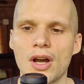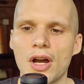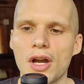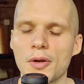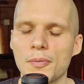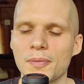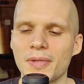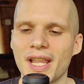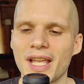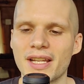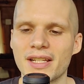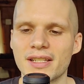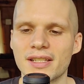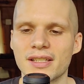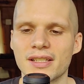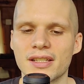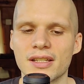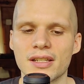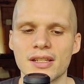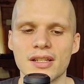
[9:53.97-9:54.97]
are
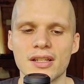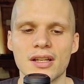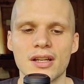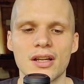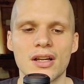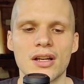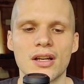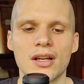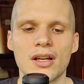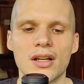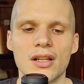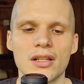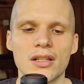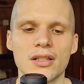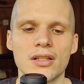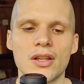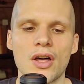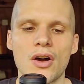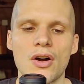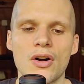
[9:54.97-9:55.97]
planted
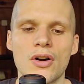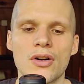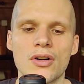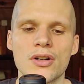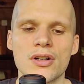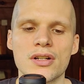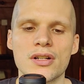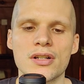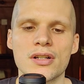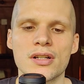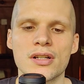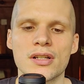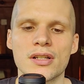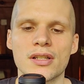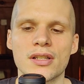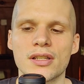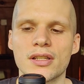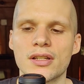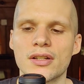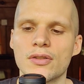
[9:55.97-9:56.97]
along
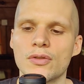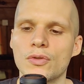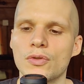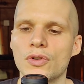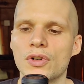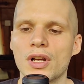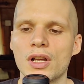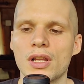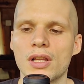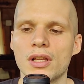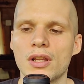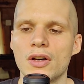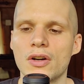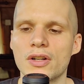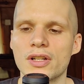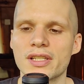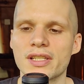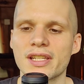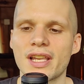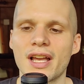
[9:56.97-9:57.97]
or
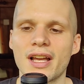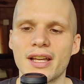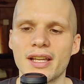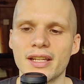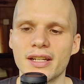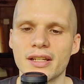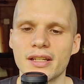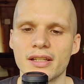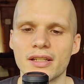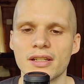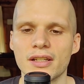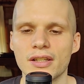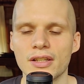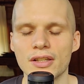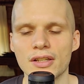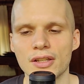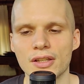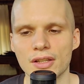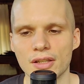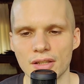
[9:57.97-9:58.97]
alongside
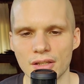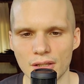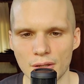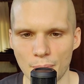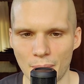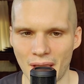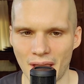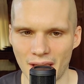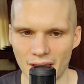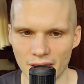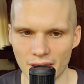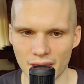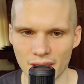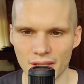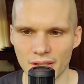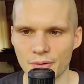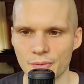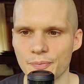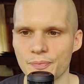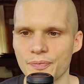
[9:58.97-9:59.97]
the path.